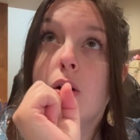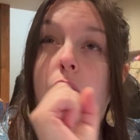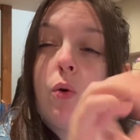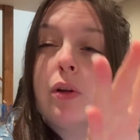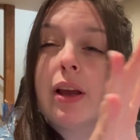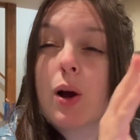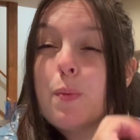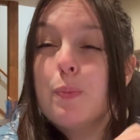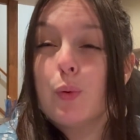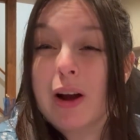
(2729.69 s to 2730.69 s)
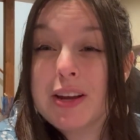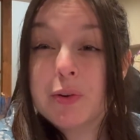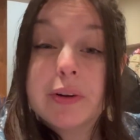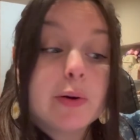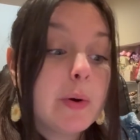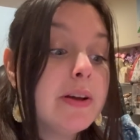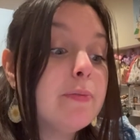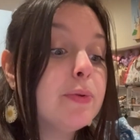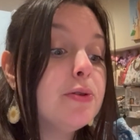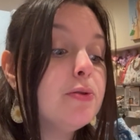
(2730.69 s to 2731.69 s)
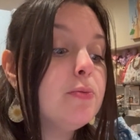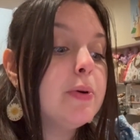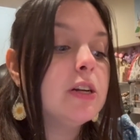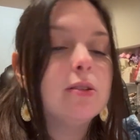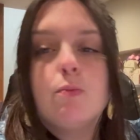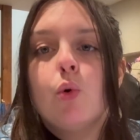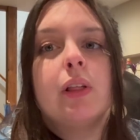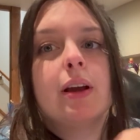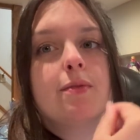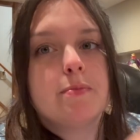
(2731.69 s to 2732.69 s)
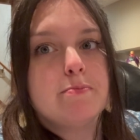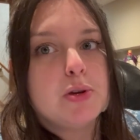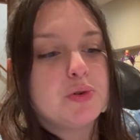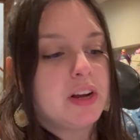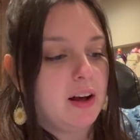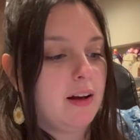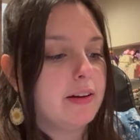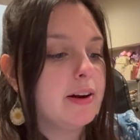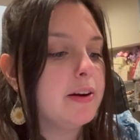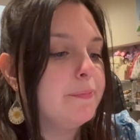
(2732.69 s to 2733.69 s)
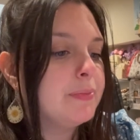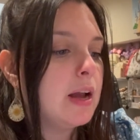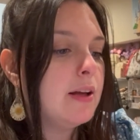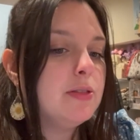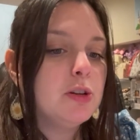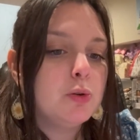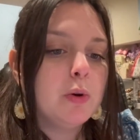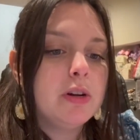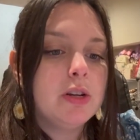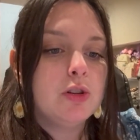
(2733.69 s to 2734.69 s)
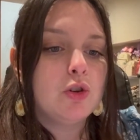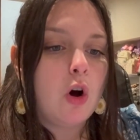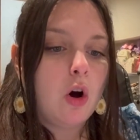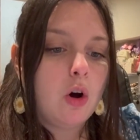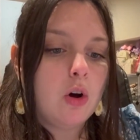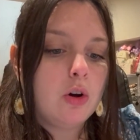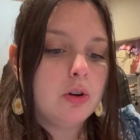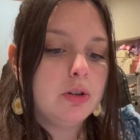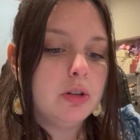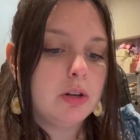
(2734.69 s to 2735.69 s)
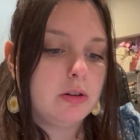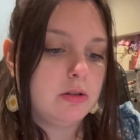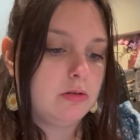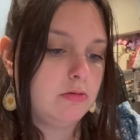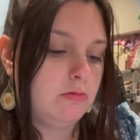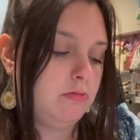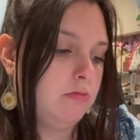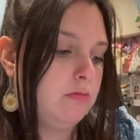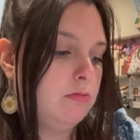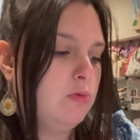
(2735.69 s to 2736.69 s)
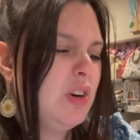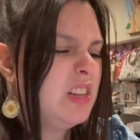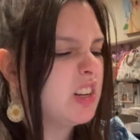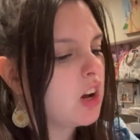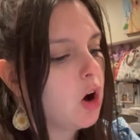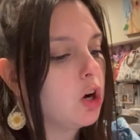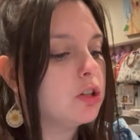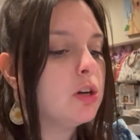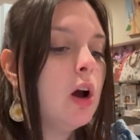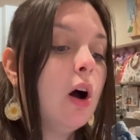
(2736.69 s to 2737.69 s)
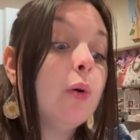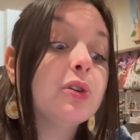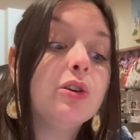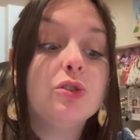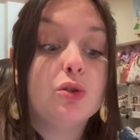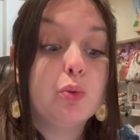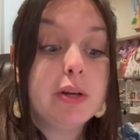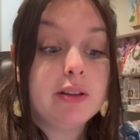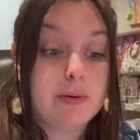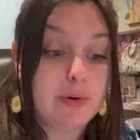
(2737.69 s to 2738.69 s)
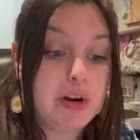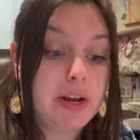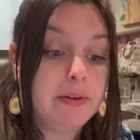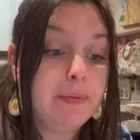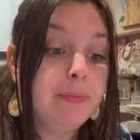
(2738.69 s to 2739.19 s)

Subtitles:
or like a bright red, white, and blue, but it's more like a muted color. And this one is called, what is it called? Oh, it's called Sweet Liberty.